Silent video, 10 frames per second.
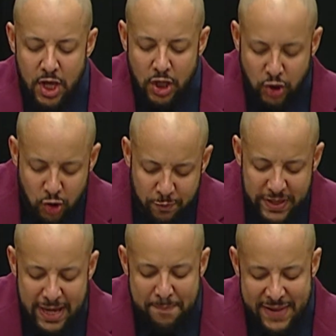You'd
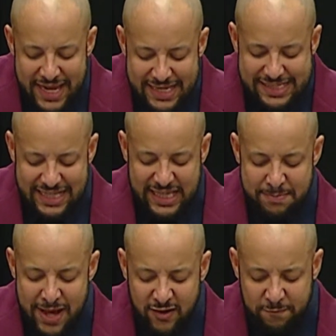be amazed at the
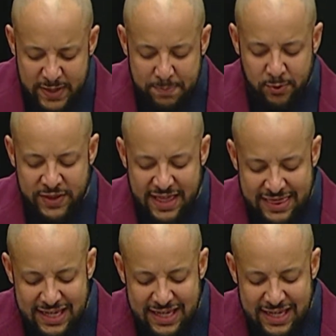amount of people that